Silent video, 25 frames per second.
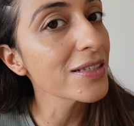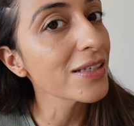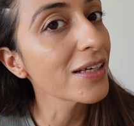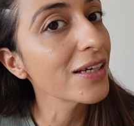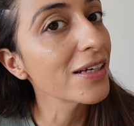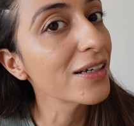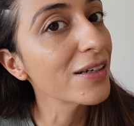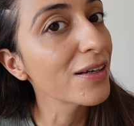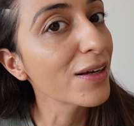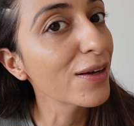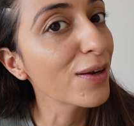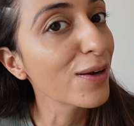
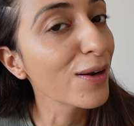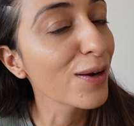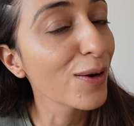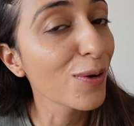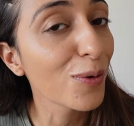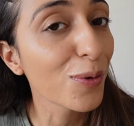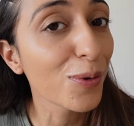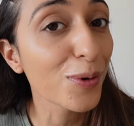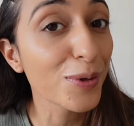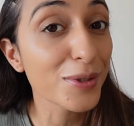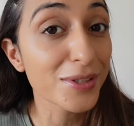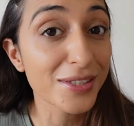It
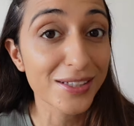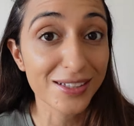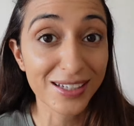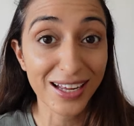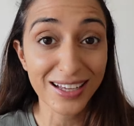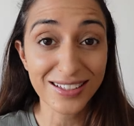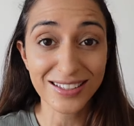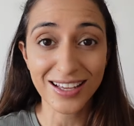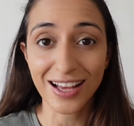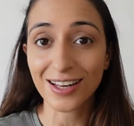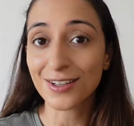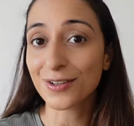glows. It
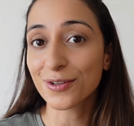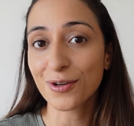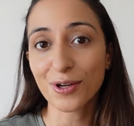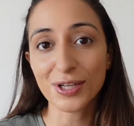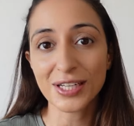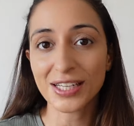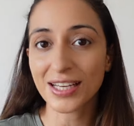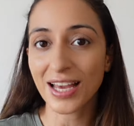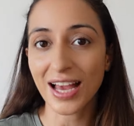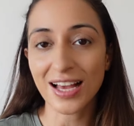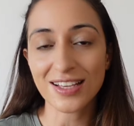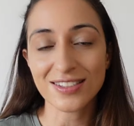has
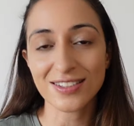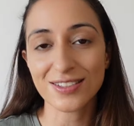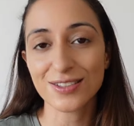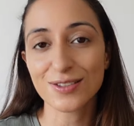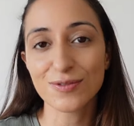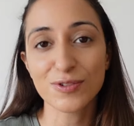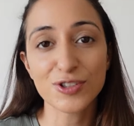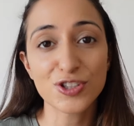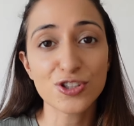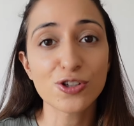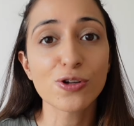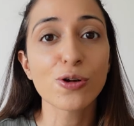hyaluronic
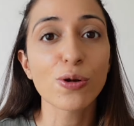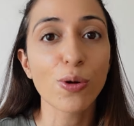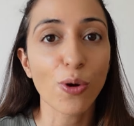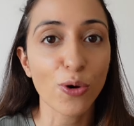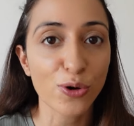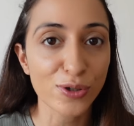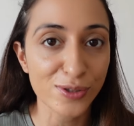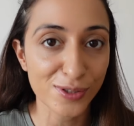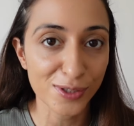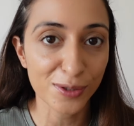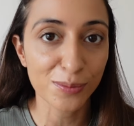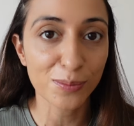acid which
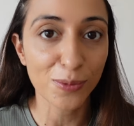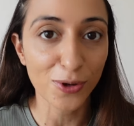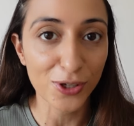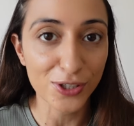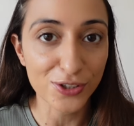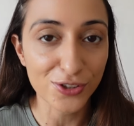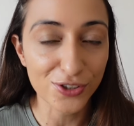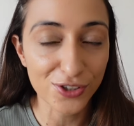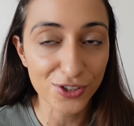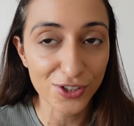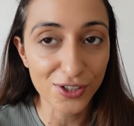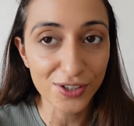locks in
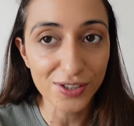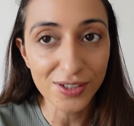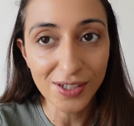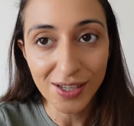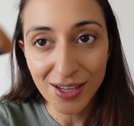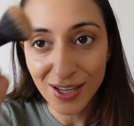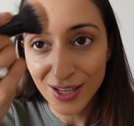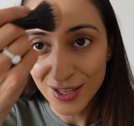moisture.